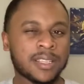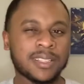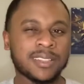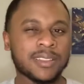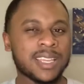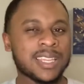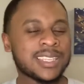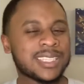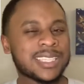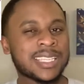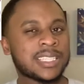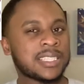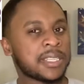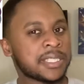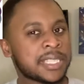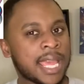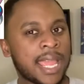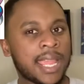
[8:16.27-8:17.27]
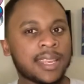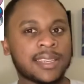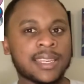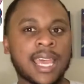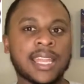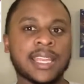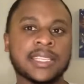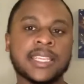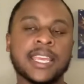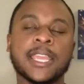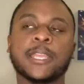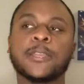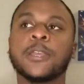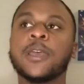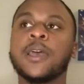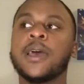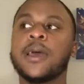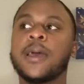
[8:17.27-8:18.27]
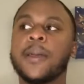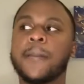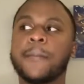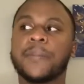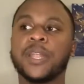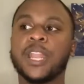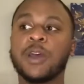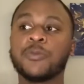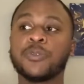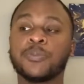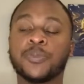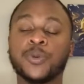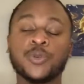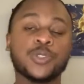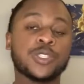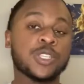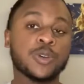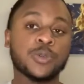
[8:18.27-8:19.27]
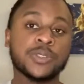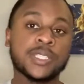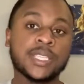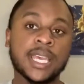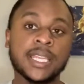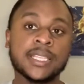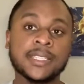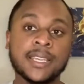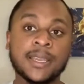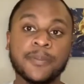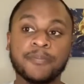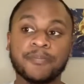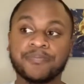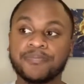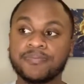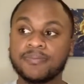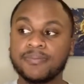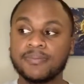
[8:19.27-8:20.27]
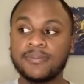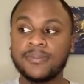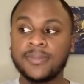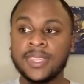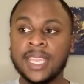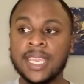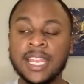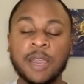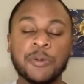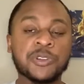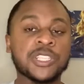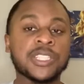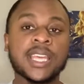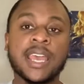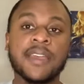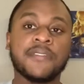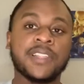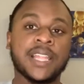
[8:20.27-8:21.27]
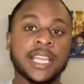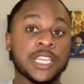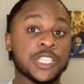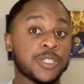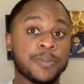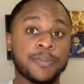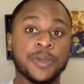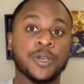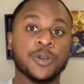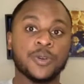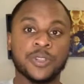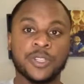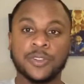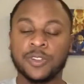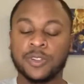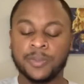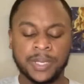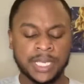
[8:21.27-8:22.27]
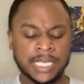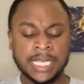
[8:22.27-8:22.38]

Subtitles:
It's a tank, not a tank. But I would boost those stats up, and I would just have it like as a build. You know what I mean?